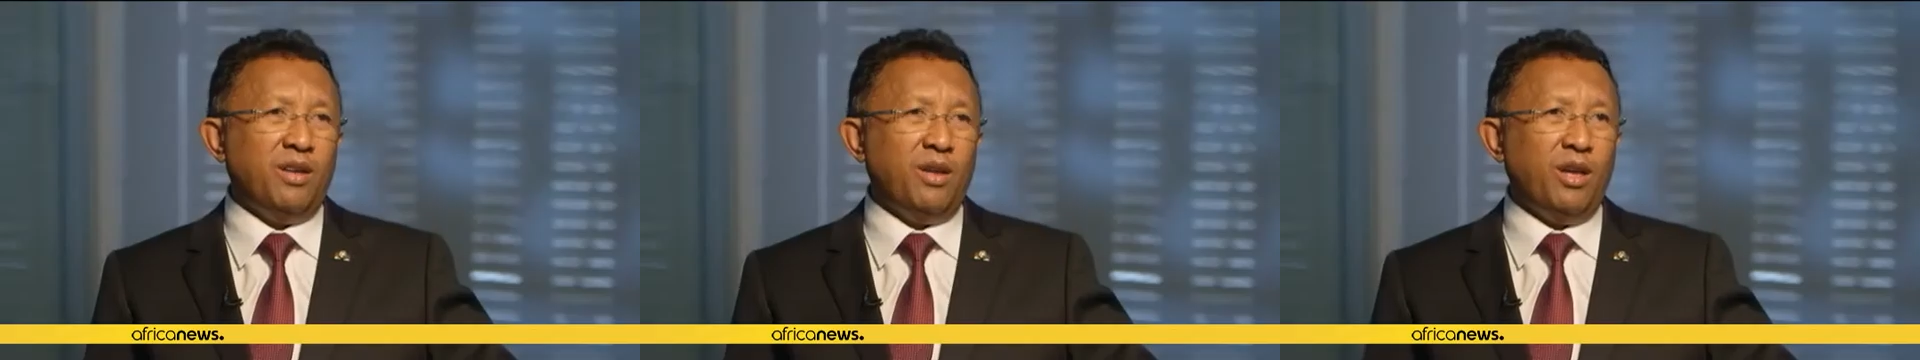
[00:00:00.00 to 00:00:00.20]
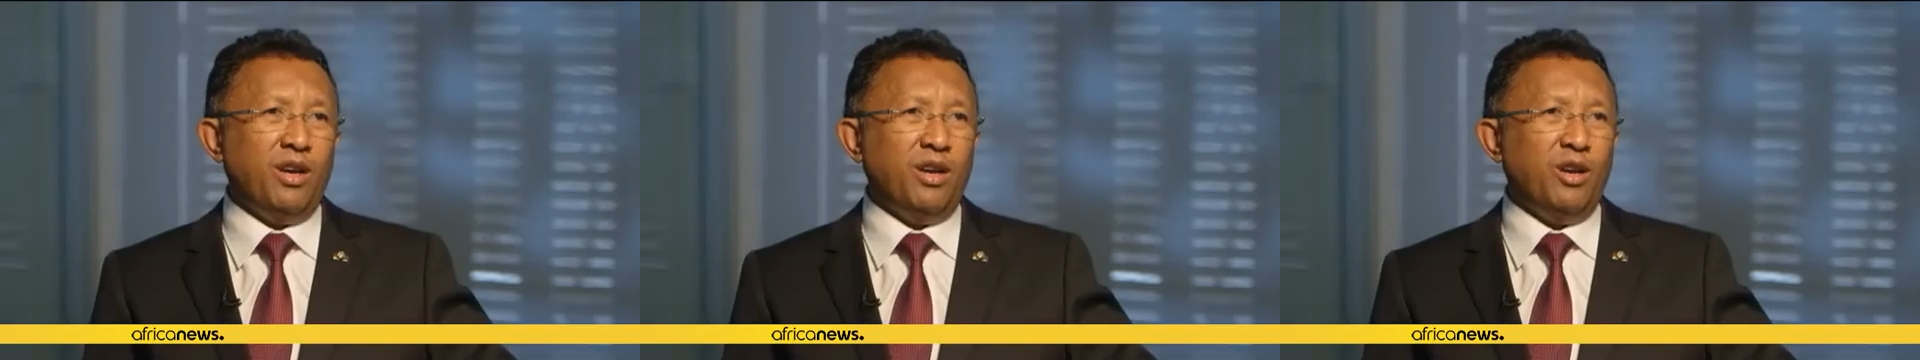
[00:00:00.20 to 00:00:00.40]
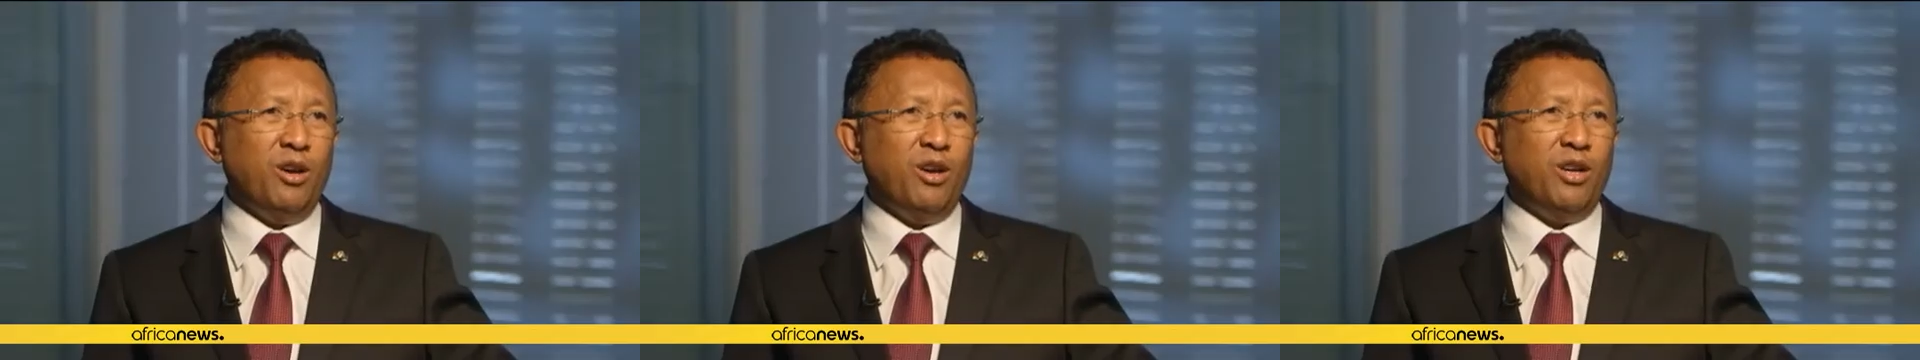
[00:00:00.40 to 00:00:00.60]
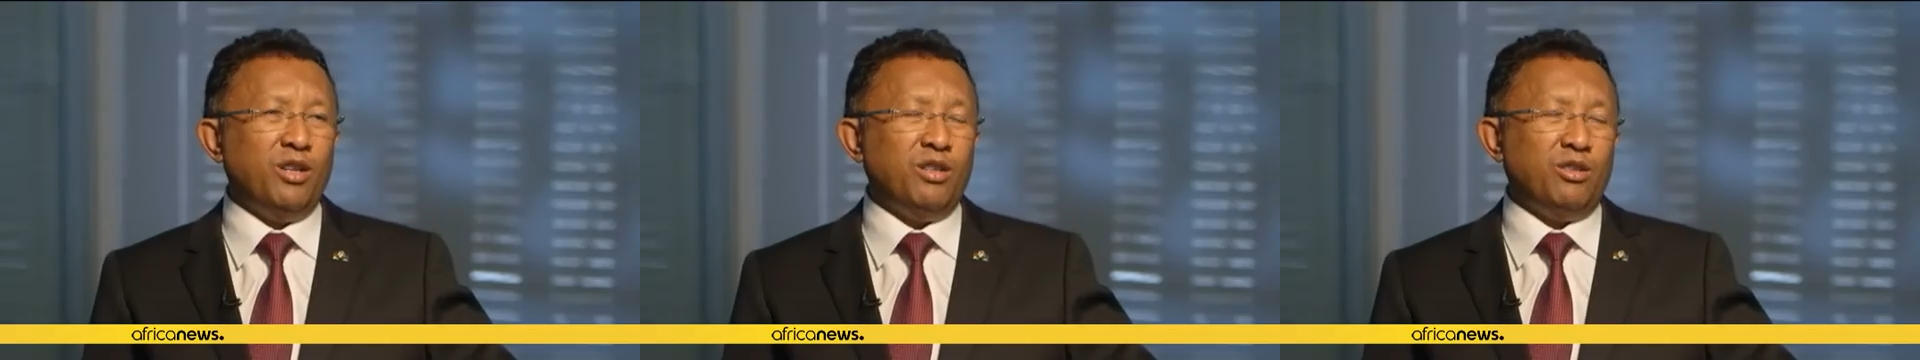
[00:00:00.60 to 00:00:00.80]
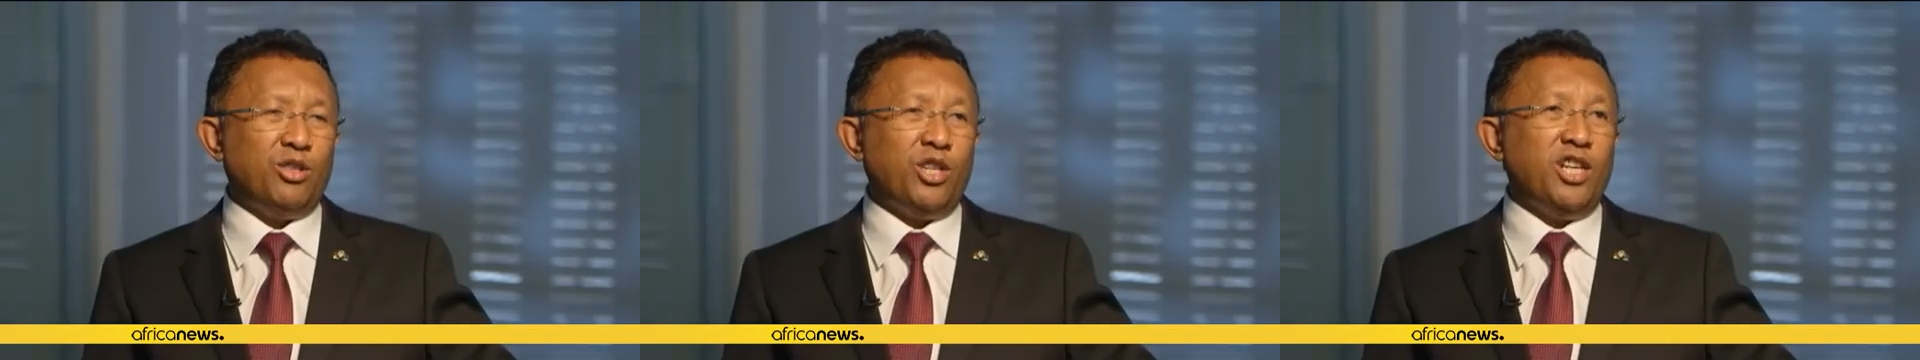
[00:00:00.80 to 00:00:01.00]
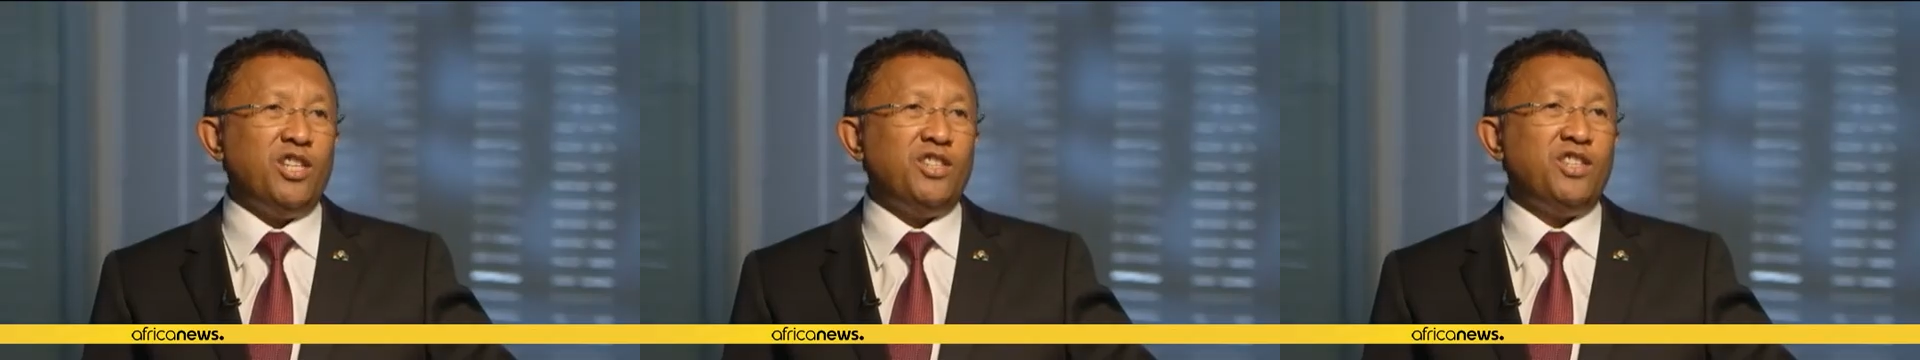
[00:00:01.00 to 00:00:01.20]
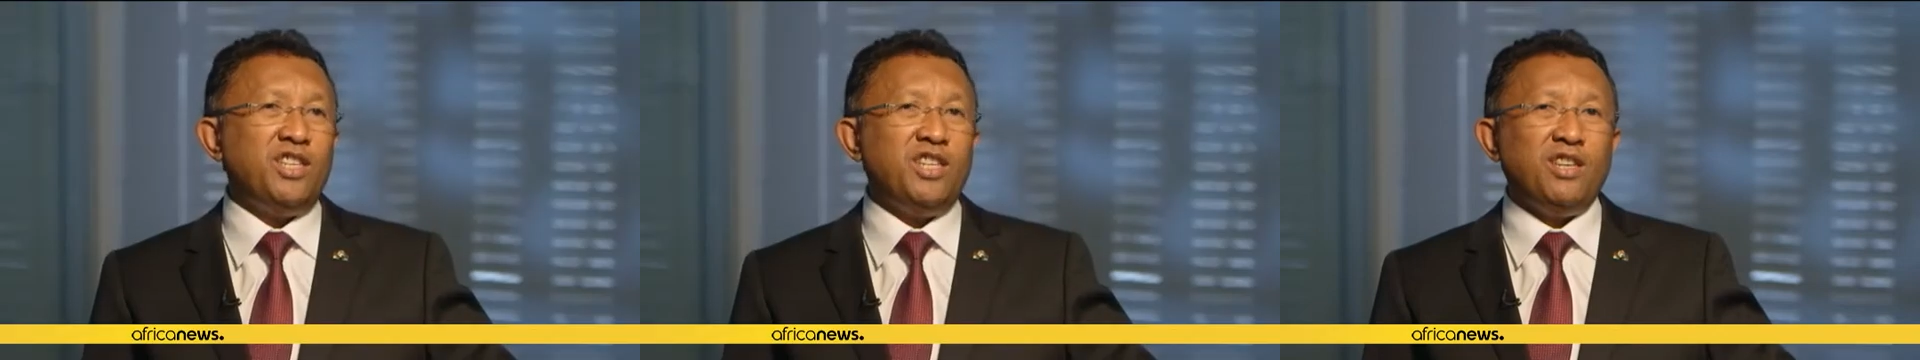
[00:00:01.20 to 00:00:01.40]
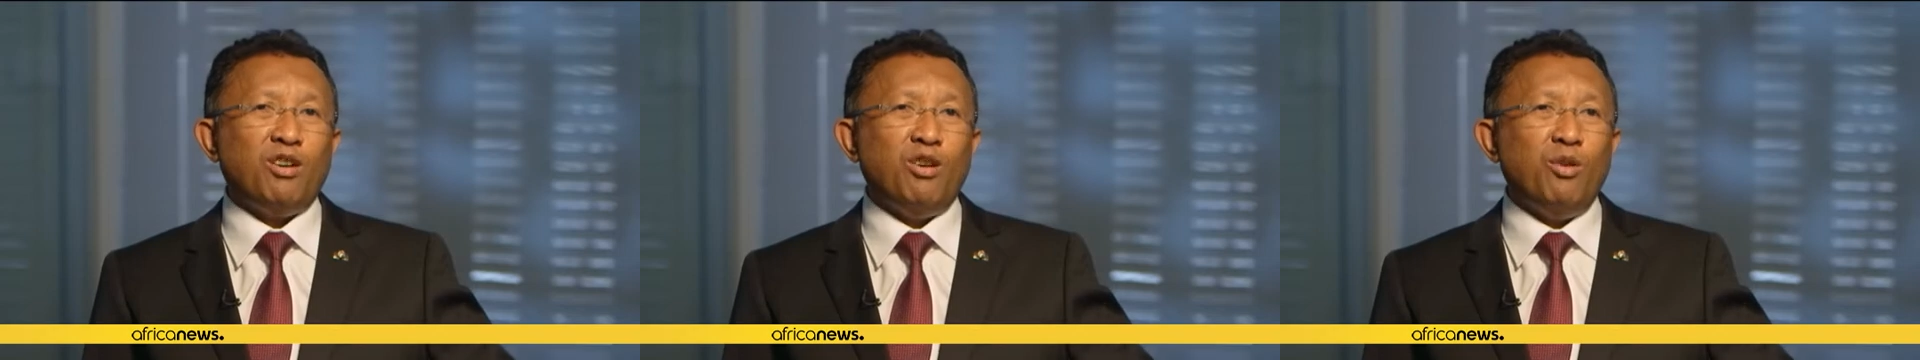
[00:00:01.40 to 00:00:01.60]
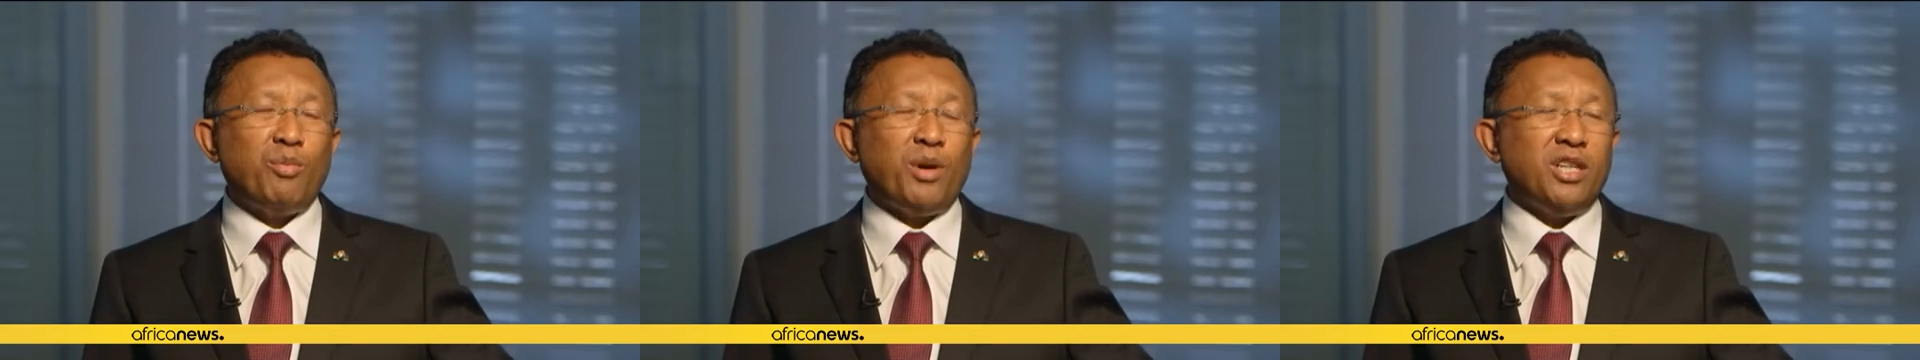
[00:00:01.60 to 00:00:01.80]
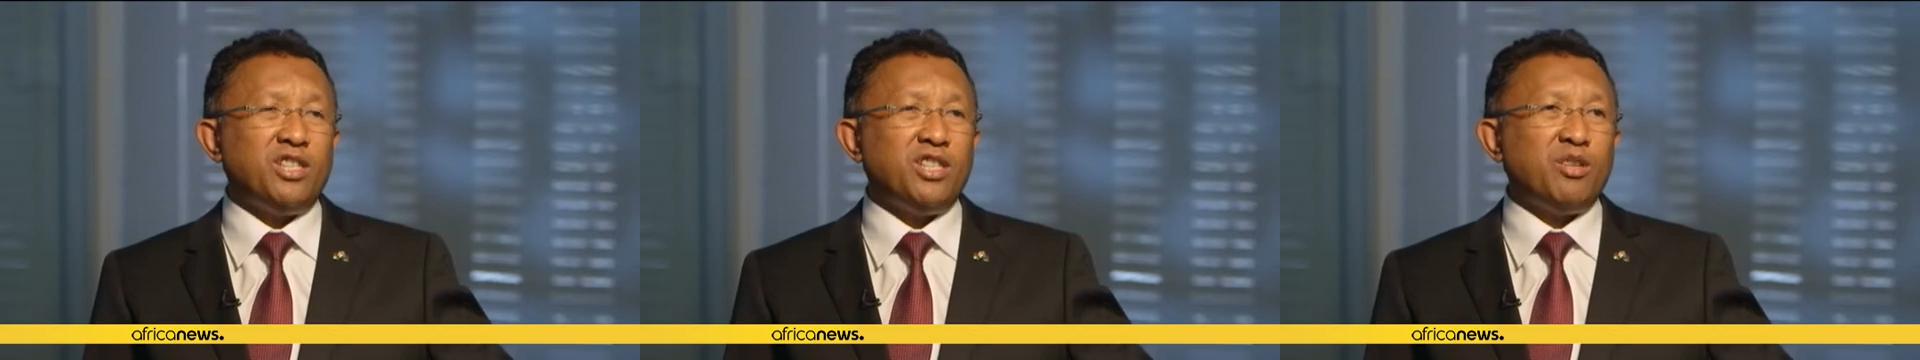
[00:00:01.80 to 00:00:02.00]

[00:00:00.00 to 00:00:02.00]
our ecosystem, which is